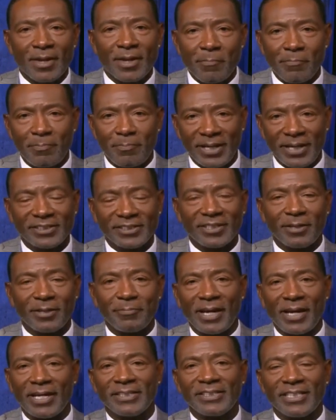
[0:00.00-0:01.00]
picks up their
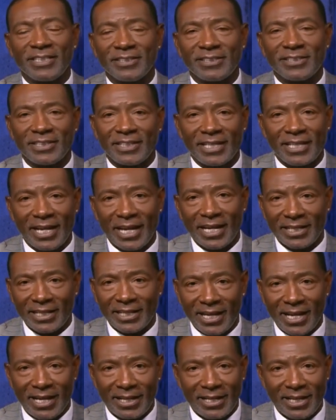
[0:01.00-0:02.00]
intensity
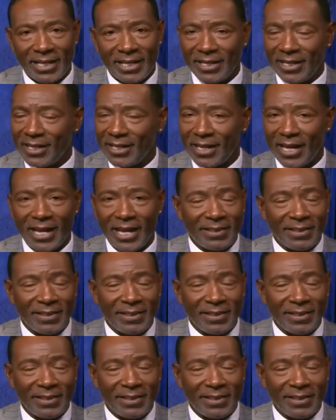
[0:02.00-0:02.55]
and